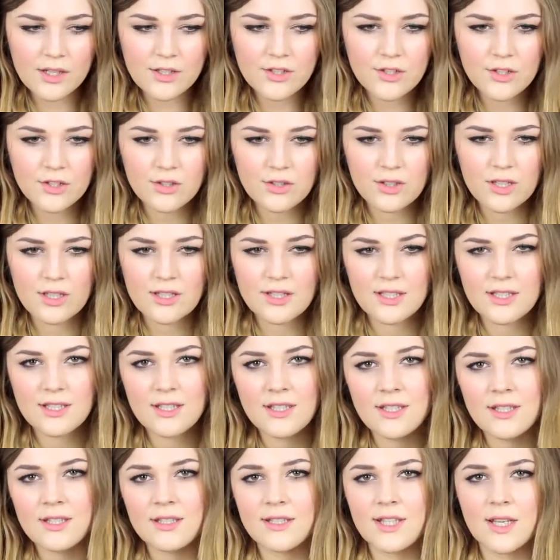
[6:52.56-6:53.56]
It did
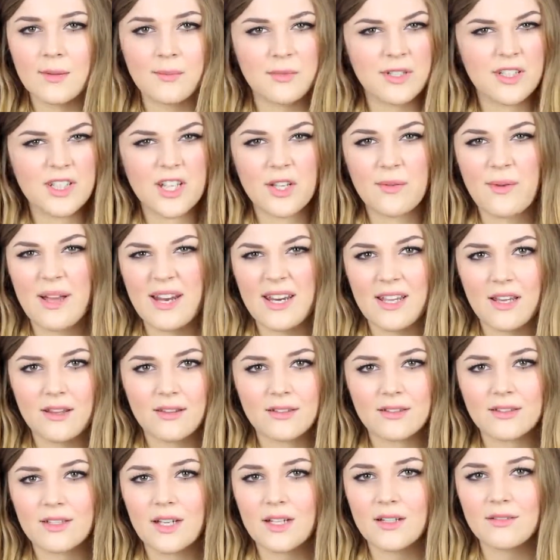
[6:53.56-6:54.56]
the same as, you know, any
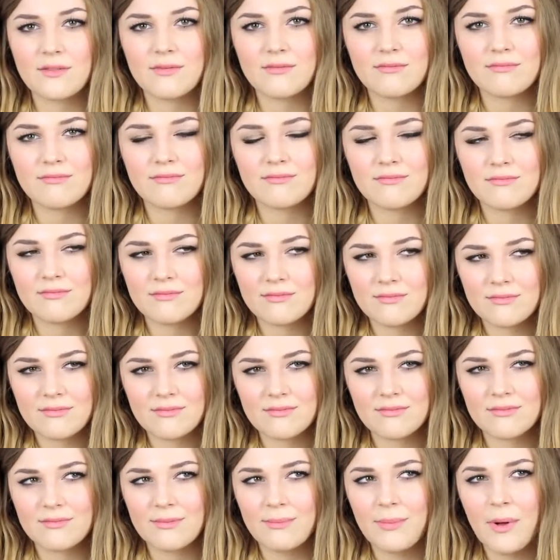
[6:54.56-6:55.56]
other kind of
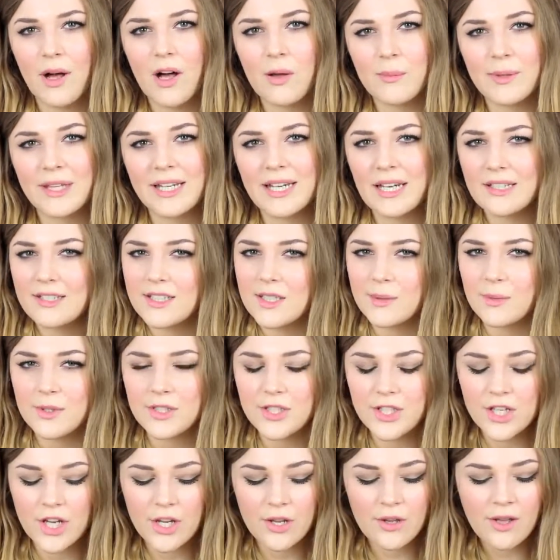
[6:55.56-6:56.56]
balmy cleanser
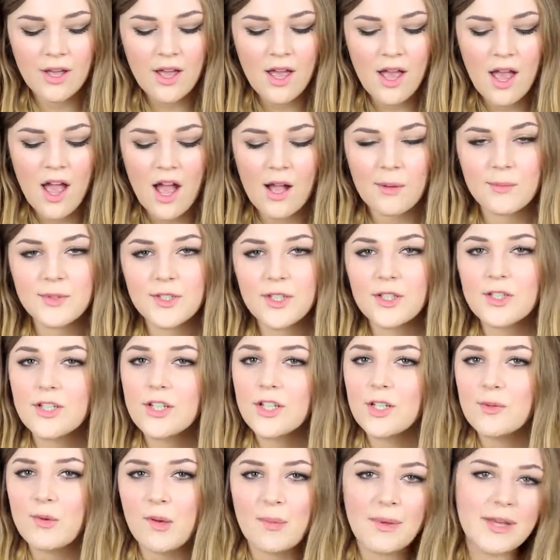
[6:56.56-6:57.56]
would do. So it
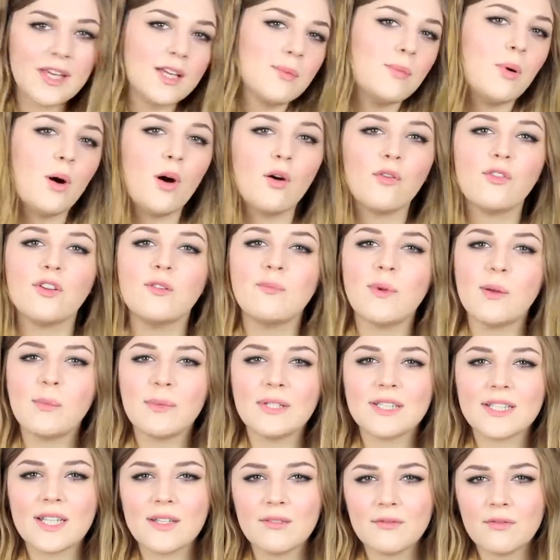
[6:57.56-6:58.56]
took all my makeup off and it made
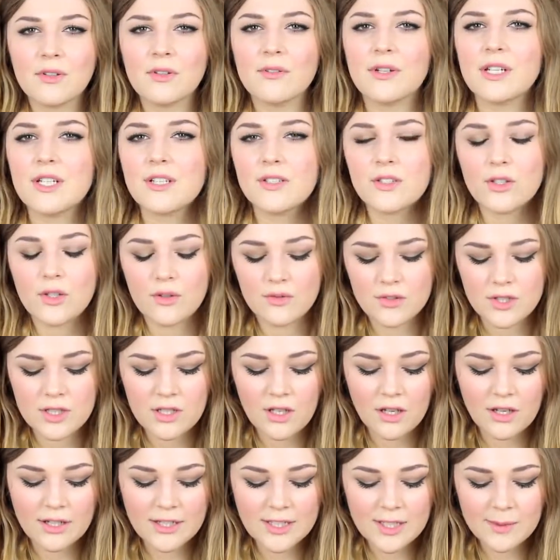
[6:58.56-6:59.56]
my skin feel really soft and
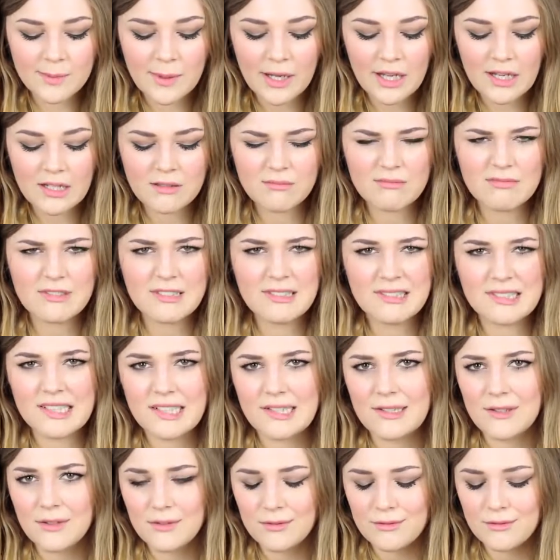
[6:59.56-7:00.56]
nice, but I'm
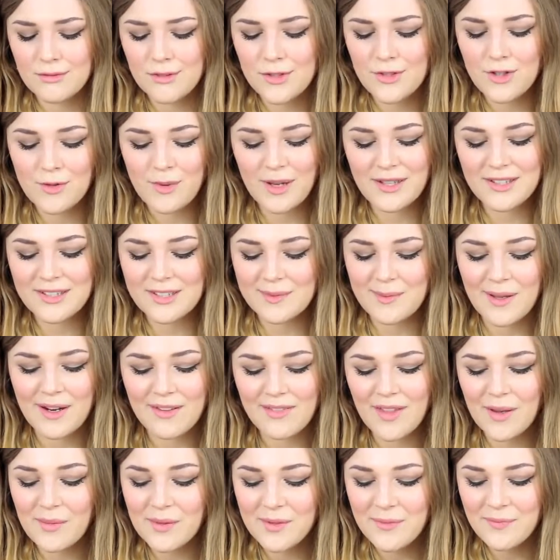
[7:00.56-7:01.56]
just not sure about the smell
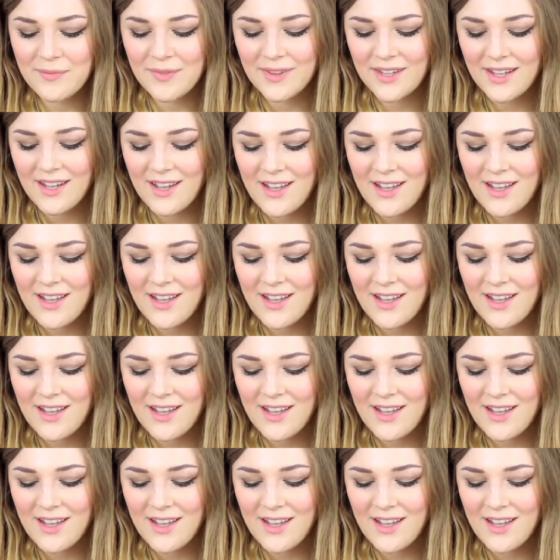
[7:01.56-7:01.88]
of that one.